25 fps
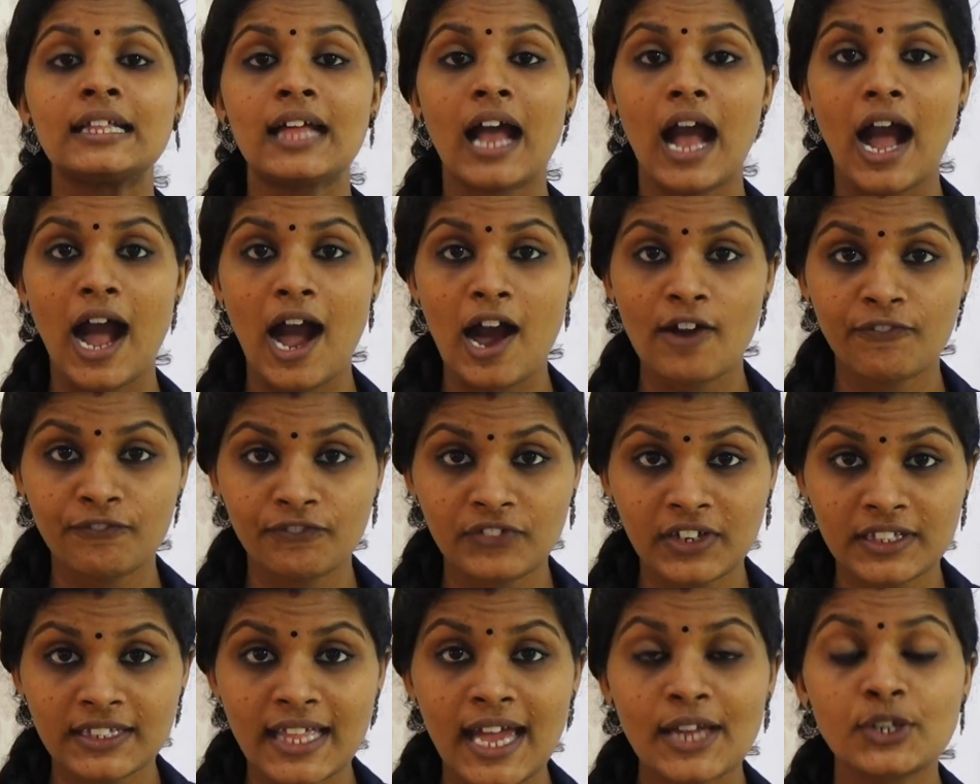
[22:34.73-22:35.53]

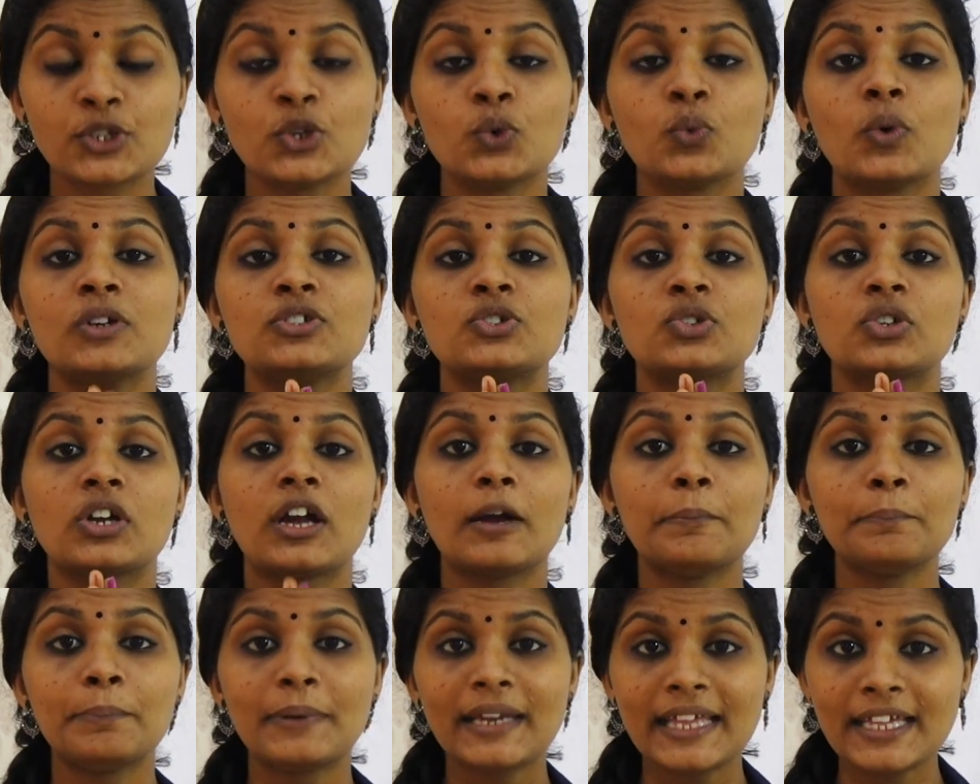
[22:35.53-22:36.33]
After that you want to
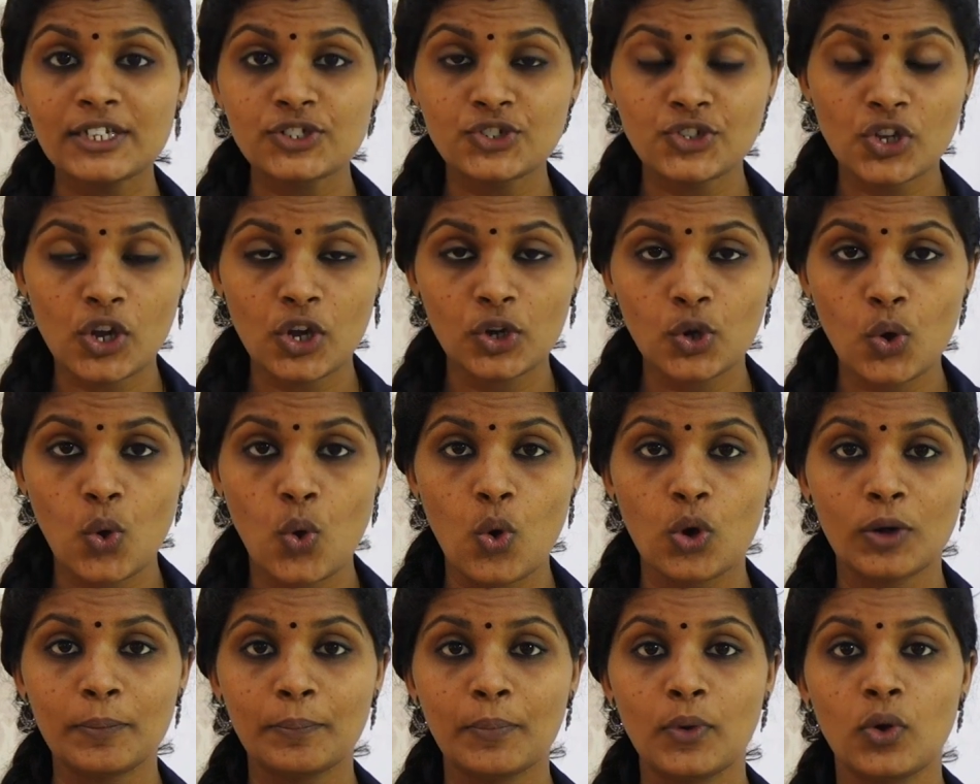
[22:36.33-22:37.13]
complete your
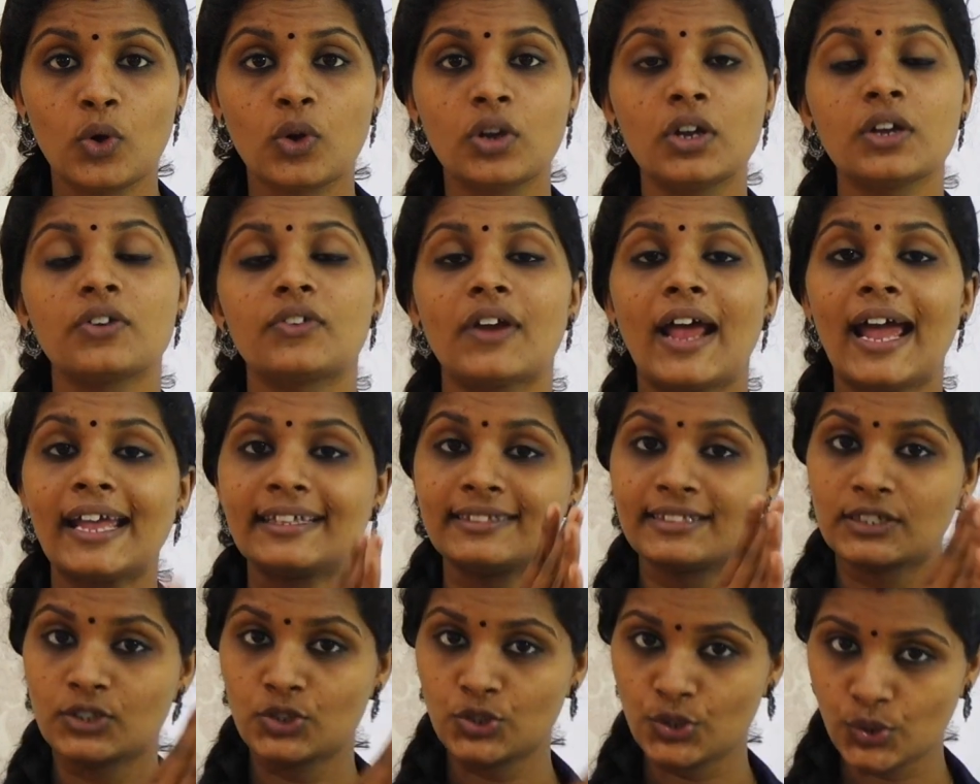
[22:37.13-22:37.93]
notebook,
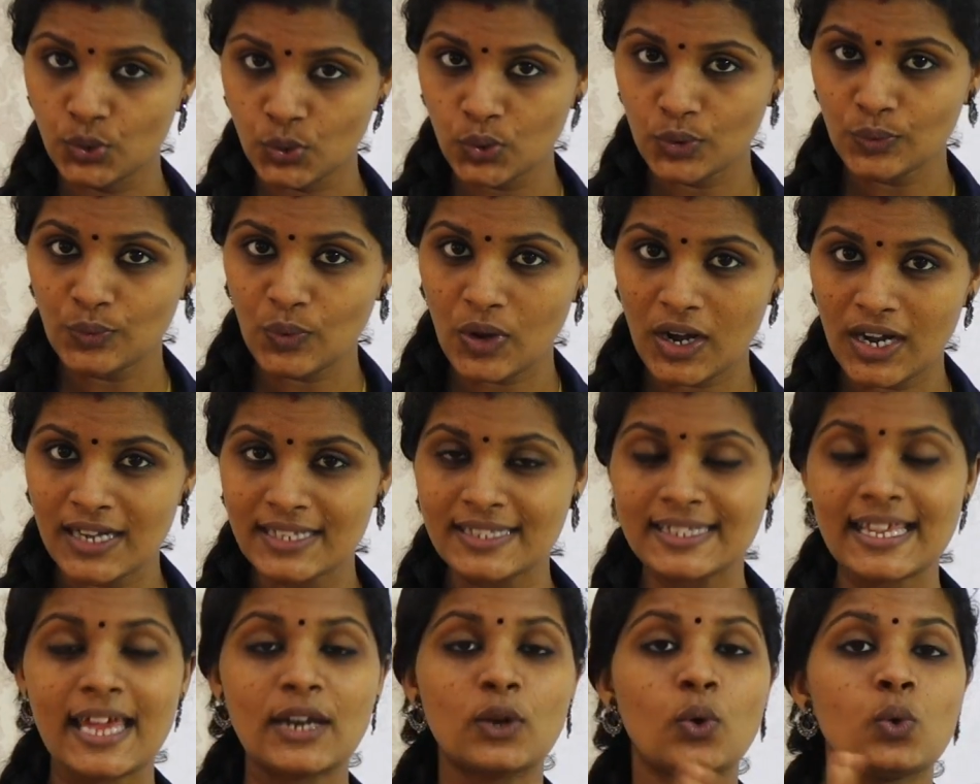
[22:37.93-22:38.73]
write the new
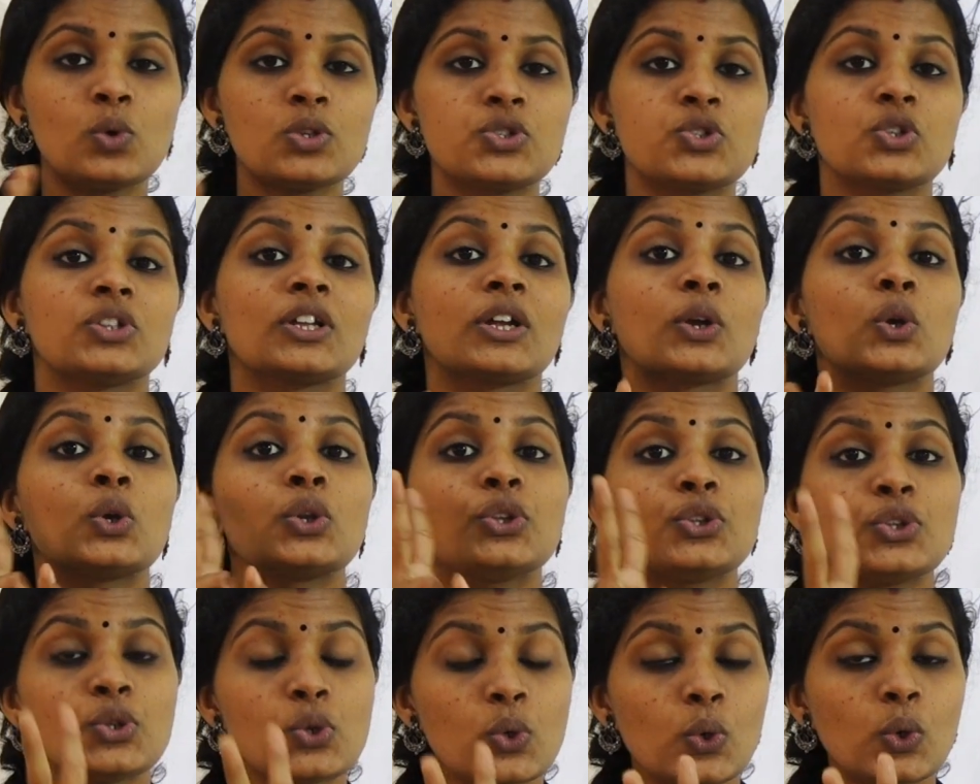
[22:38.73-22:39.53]
words and also the
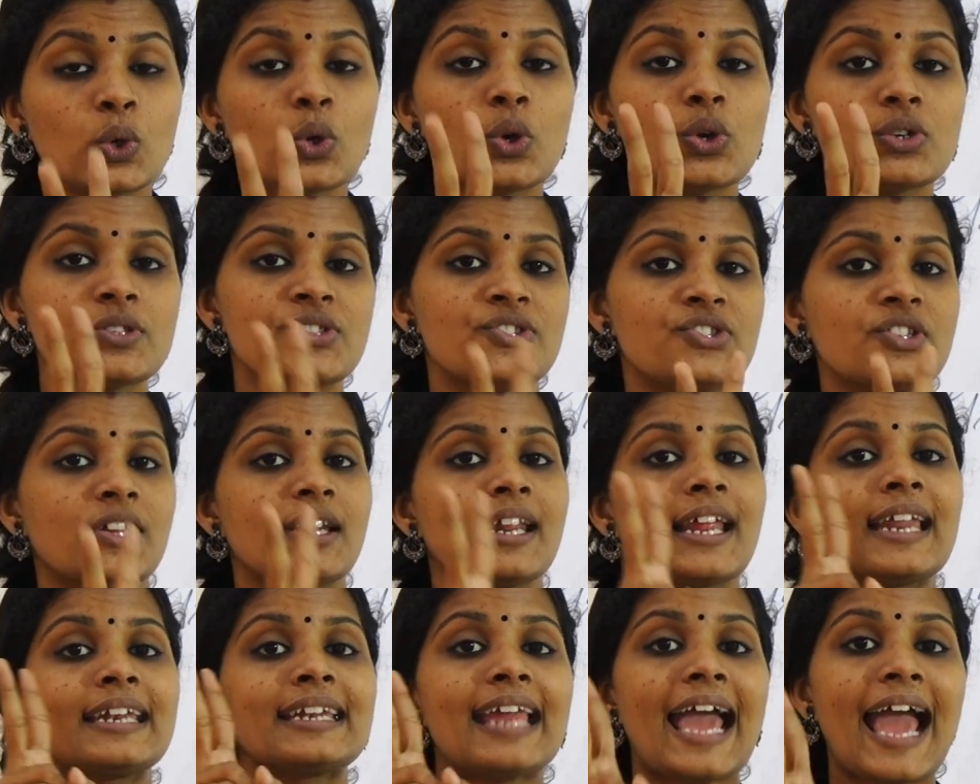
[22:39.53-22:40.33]
two question
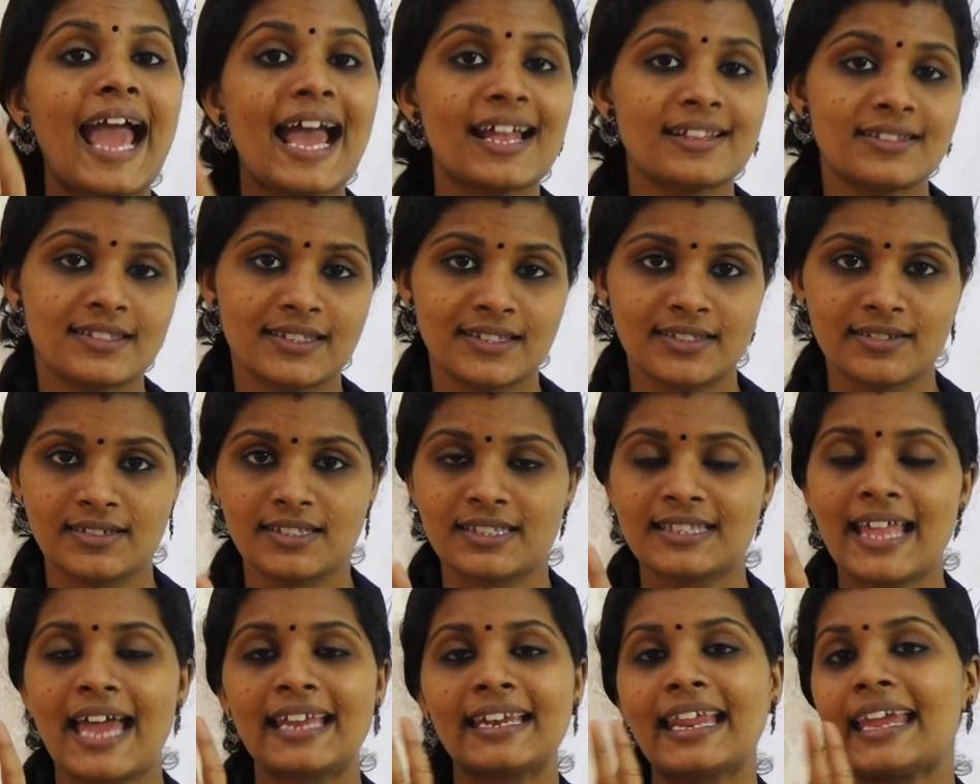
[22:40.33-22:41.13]
and answers
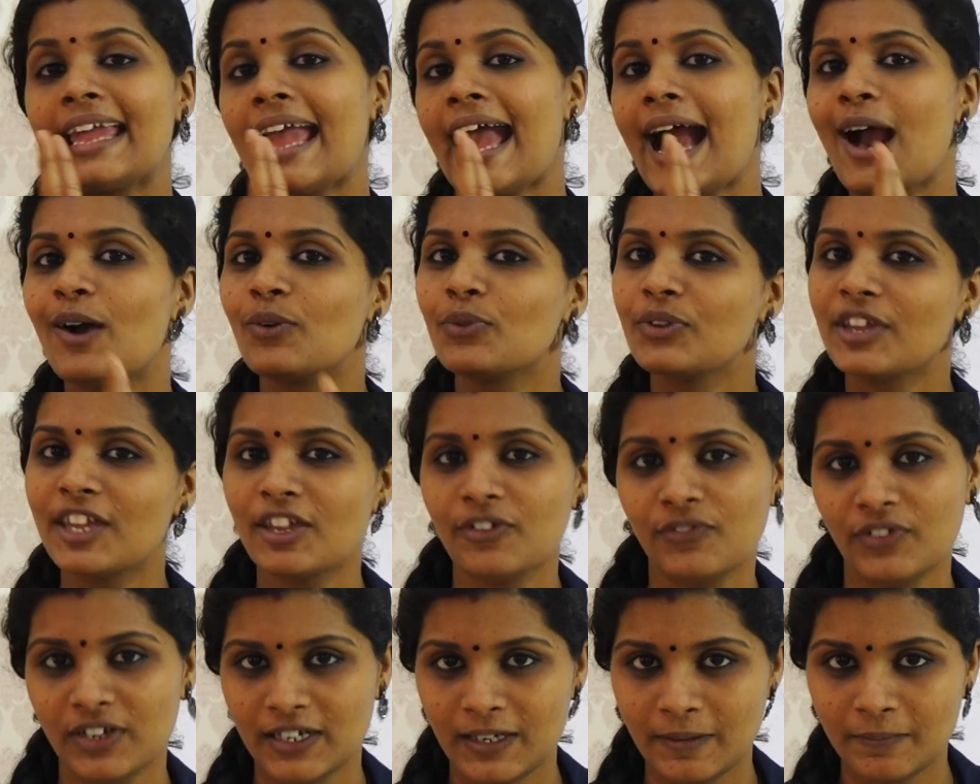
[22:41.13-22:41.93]
that I have
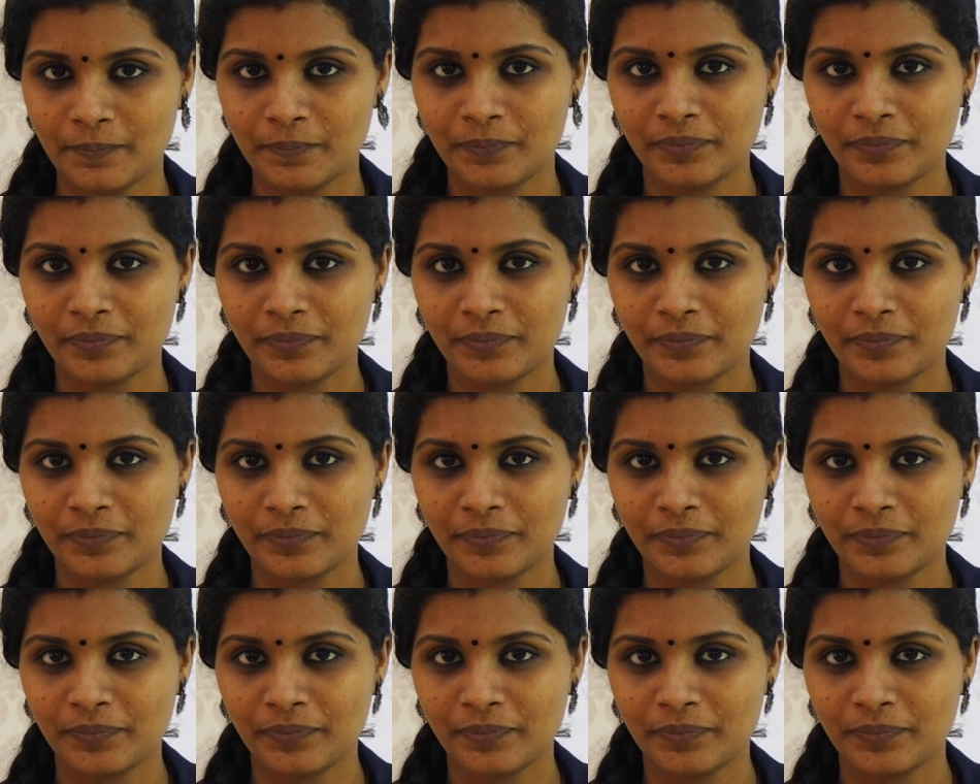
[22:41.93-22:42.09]
given.